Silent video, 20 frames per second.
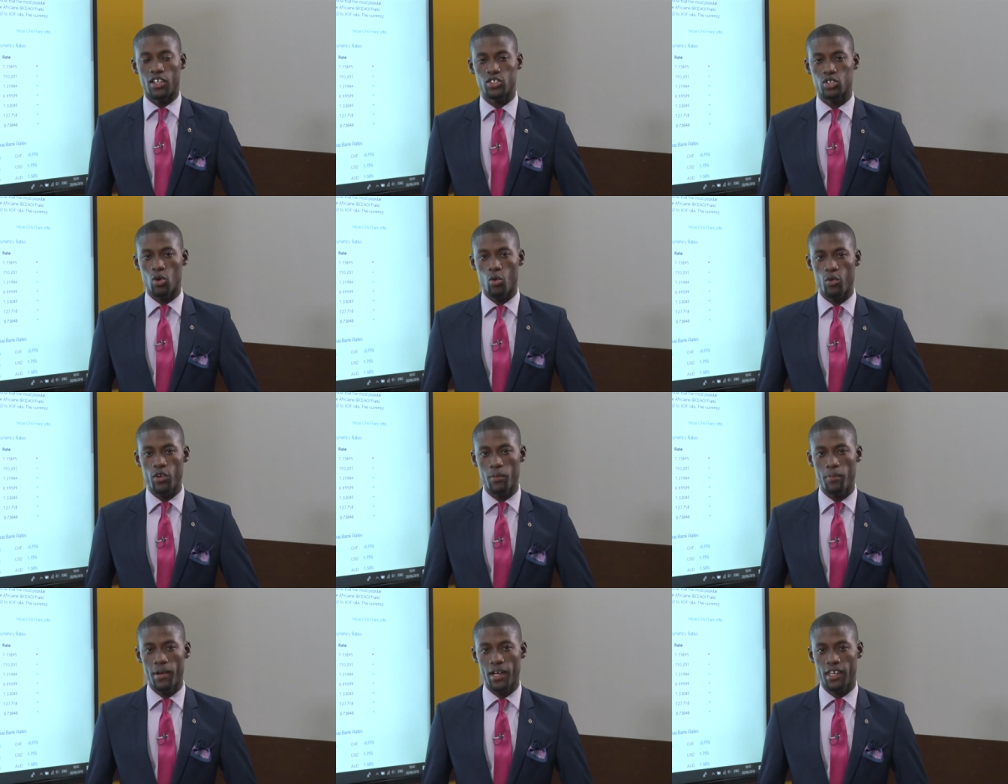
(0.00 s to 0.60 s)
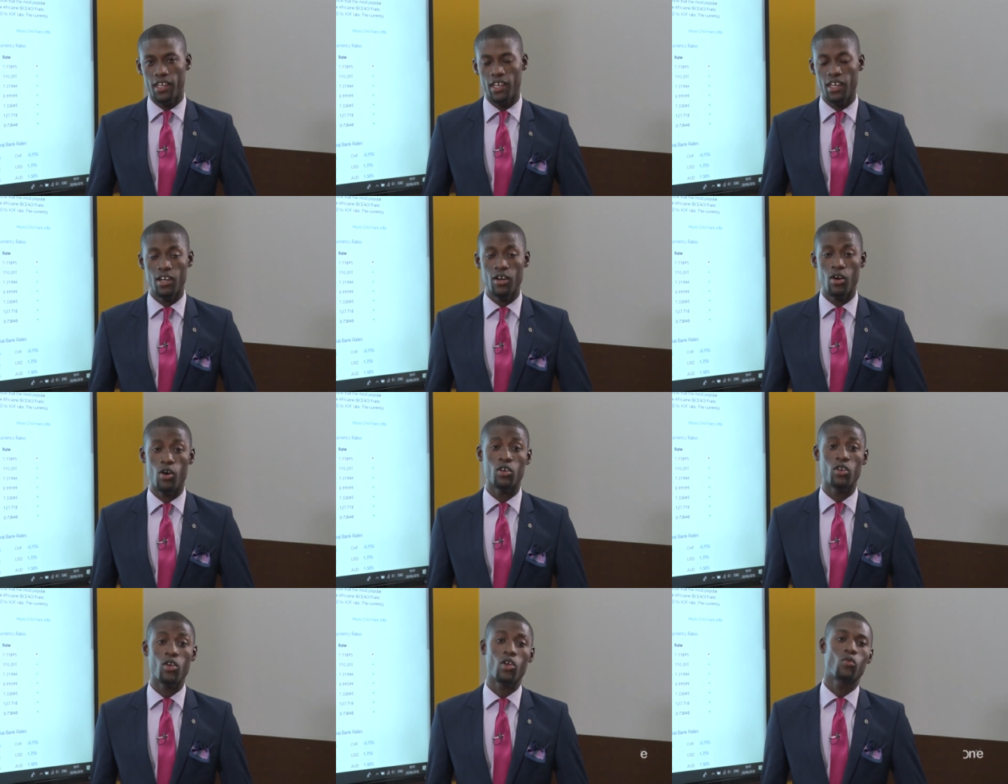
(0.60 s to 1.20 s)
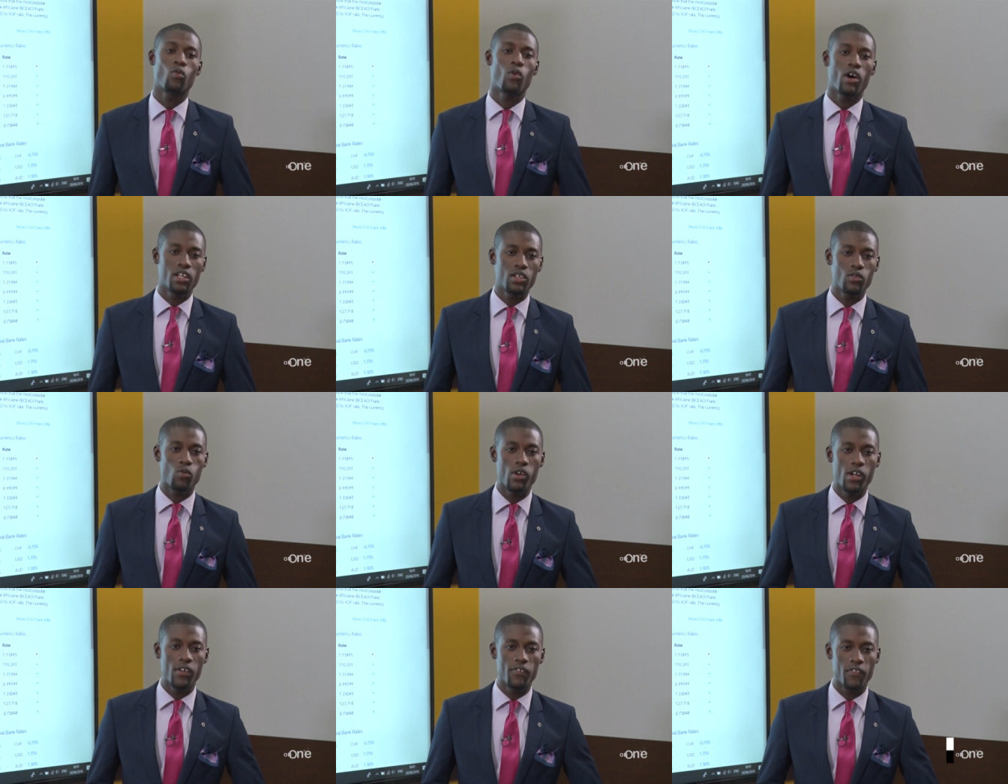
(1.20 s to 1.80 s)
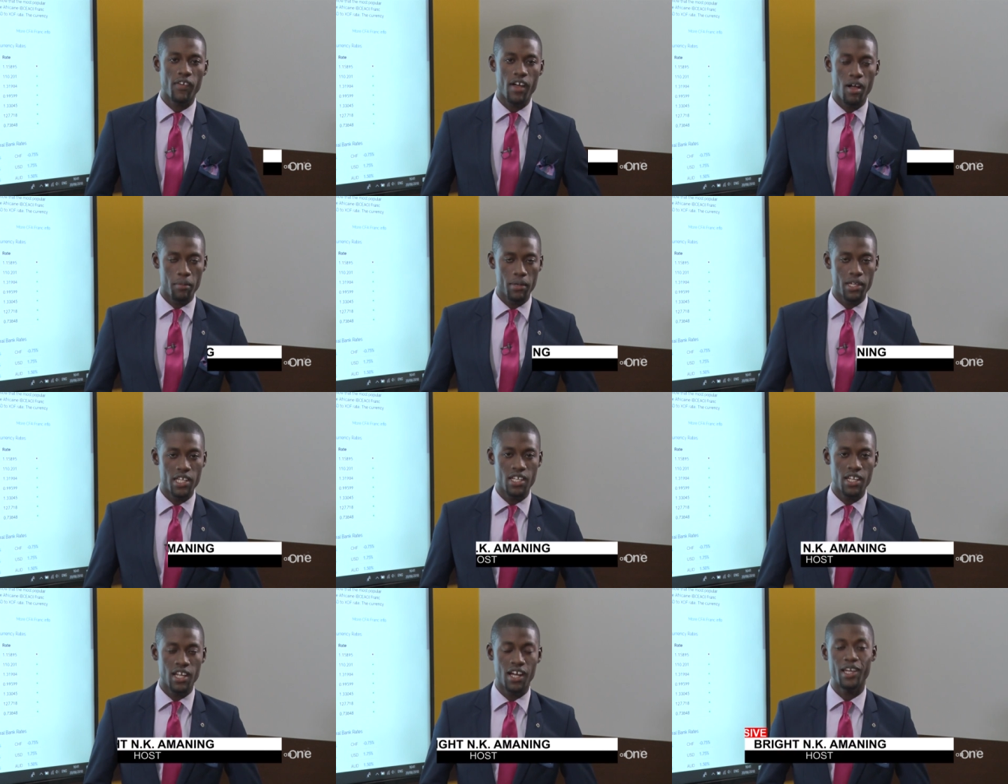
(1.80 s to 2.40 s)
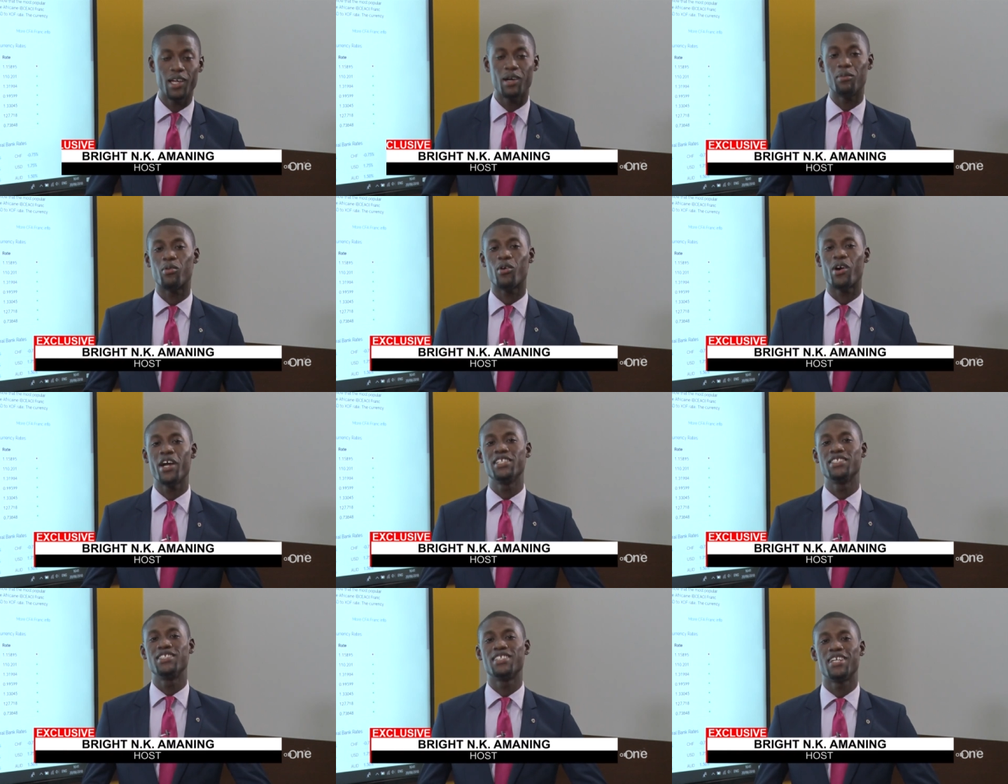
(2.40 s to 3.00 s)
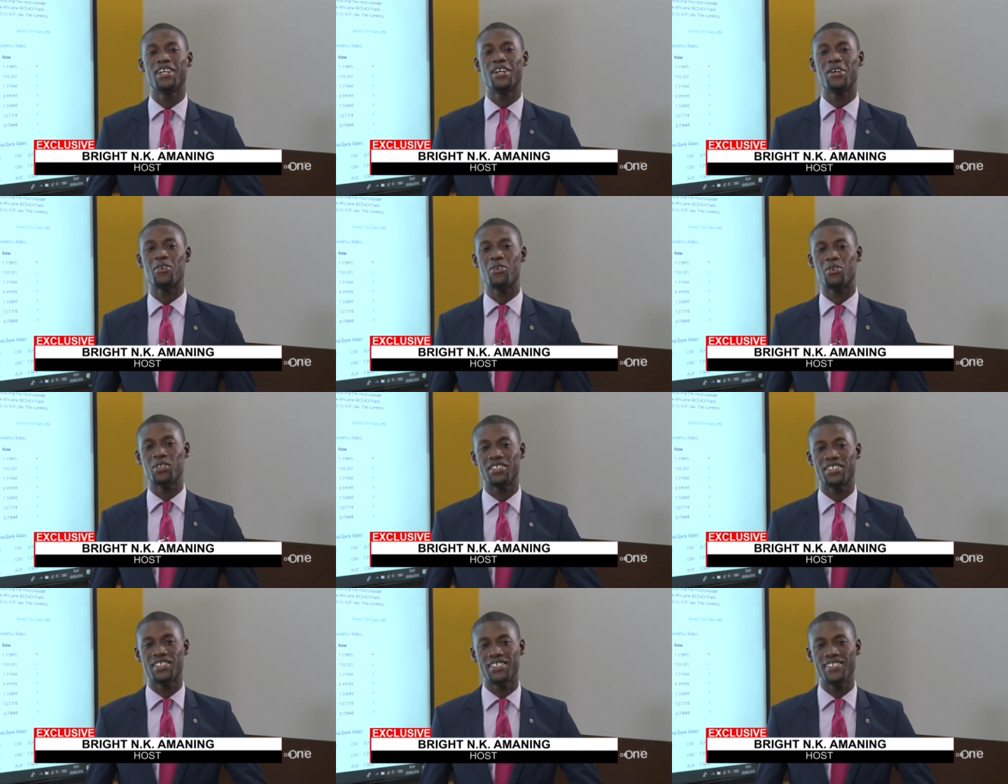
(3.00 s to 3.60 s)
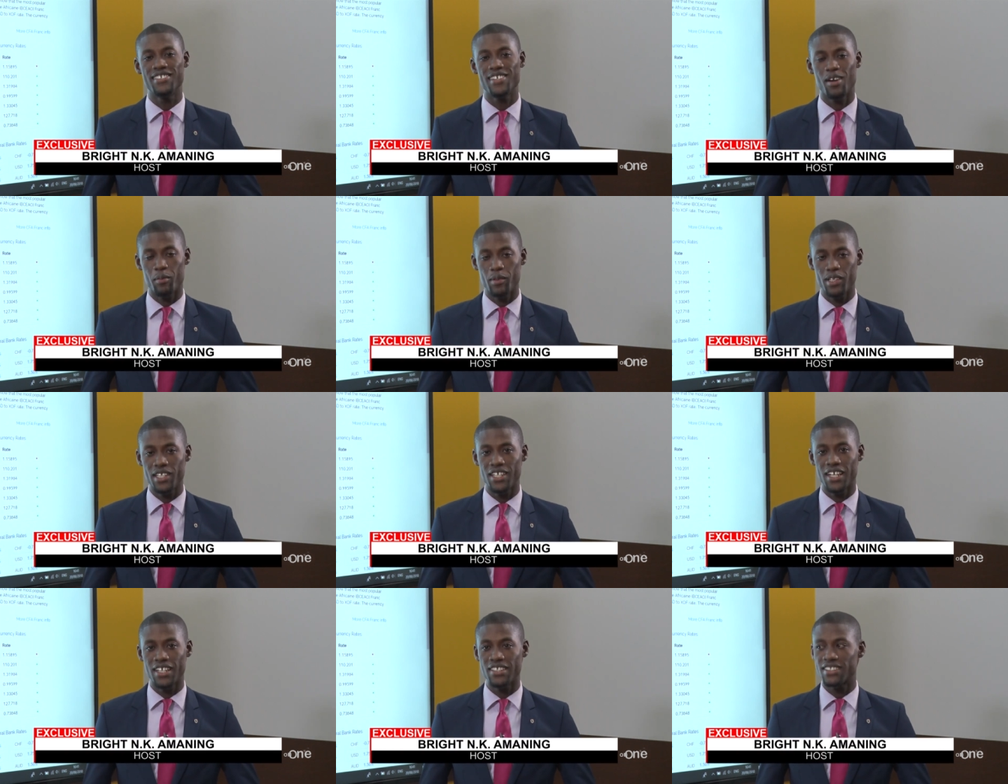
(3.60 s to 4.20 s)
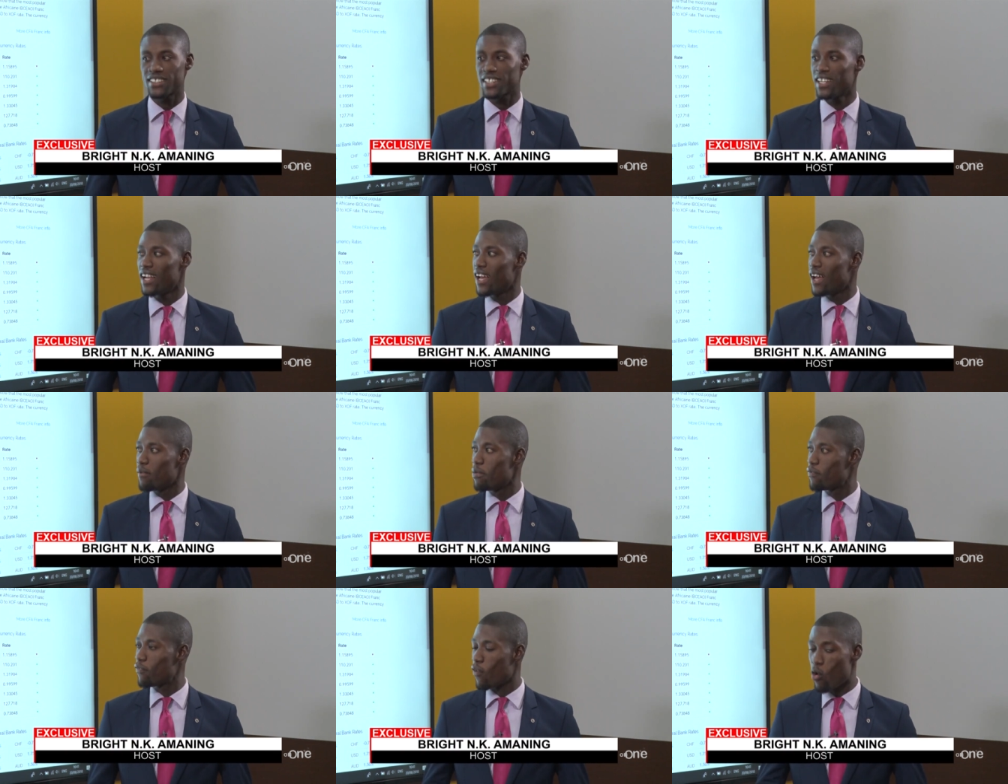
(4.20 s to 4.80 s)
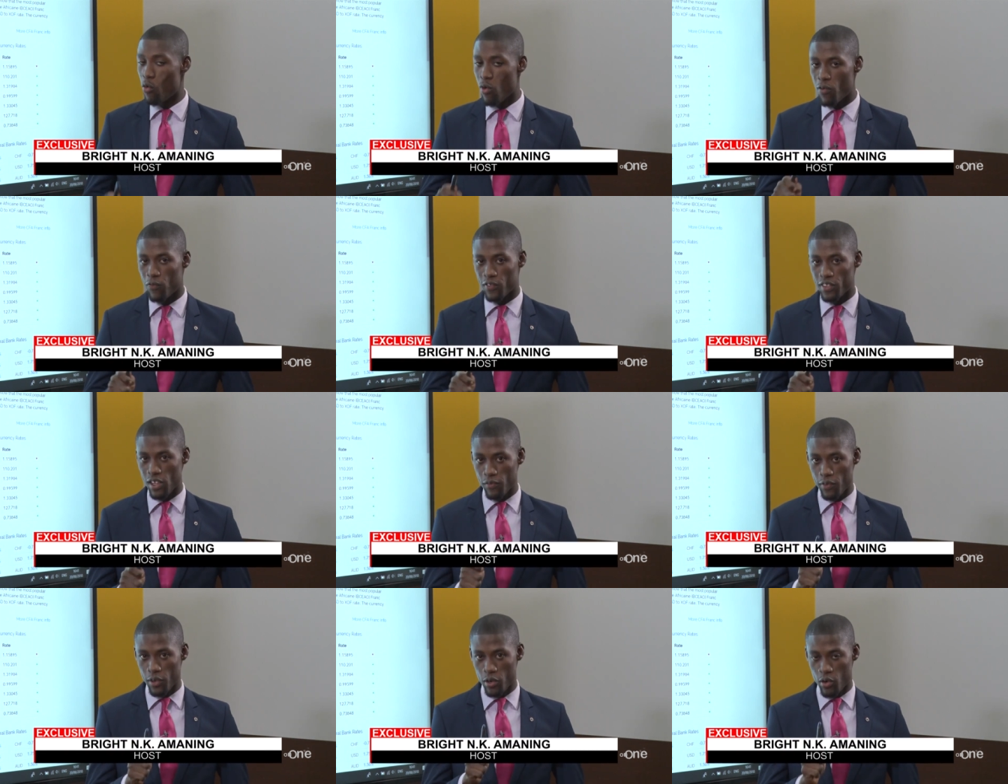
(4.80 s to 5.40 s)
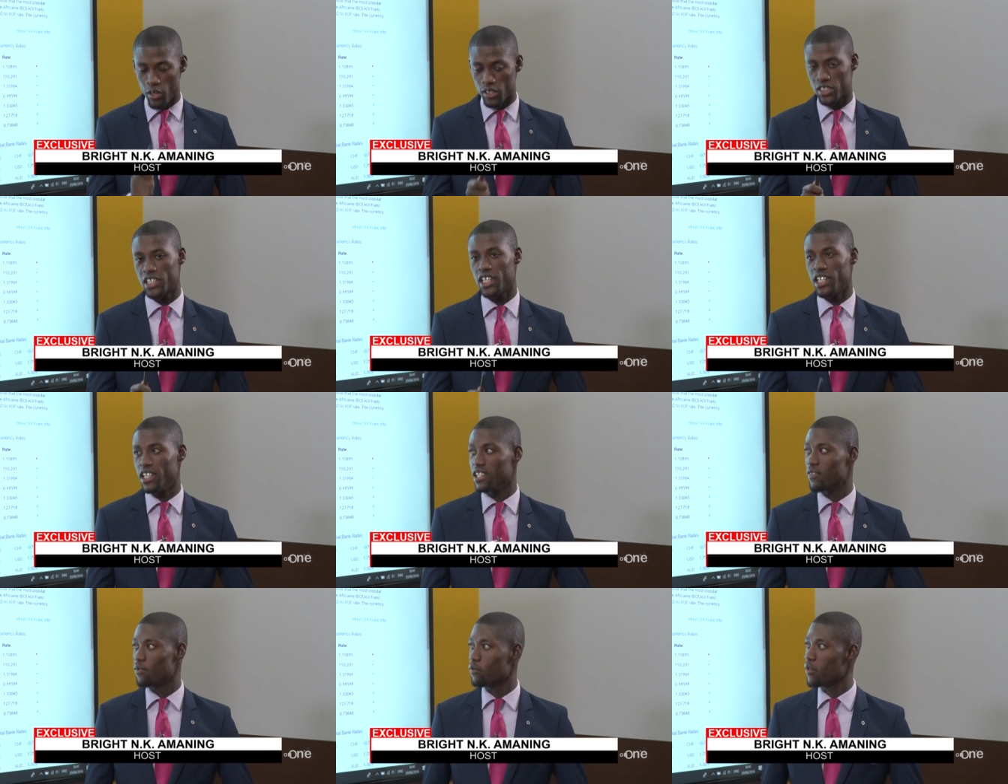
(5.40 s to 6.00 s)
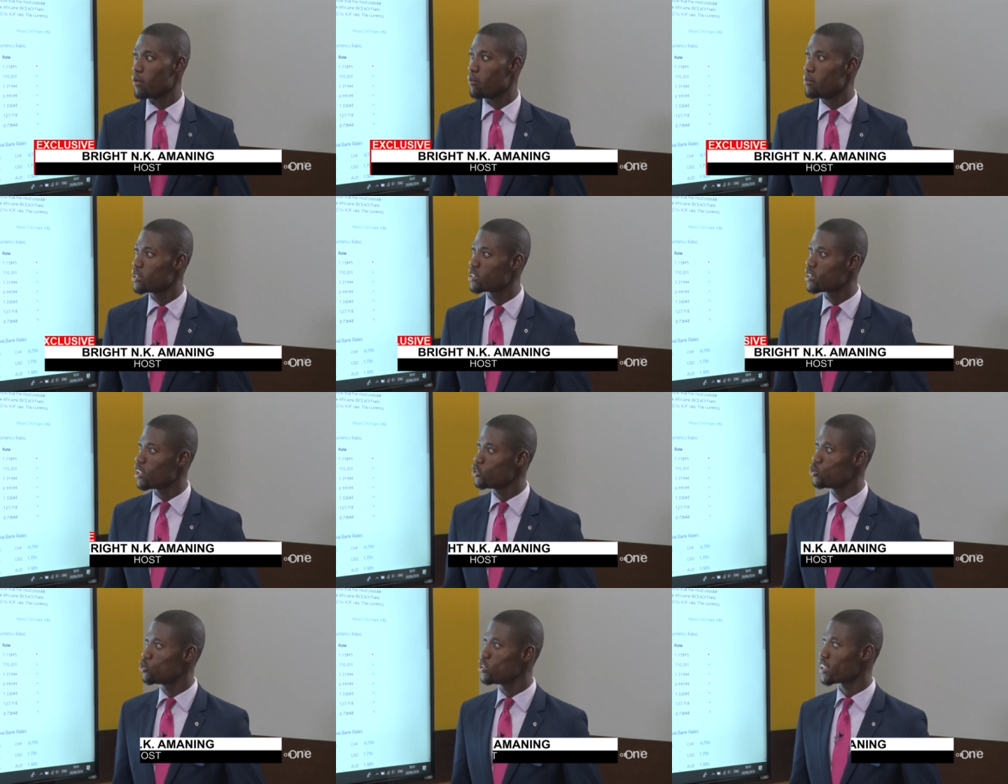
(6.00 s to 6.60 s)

So we are back here on one with Amanin. I am Bryce and now Kwasi Amanin. And before we went for that very quick turn, Mr.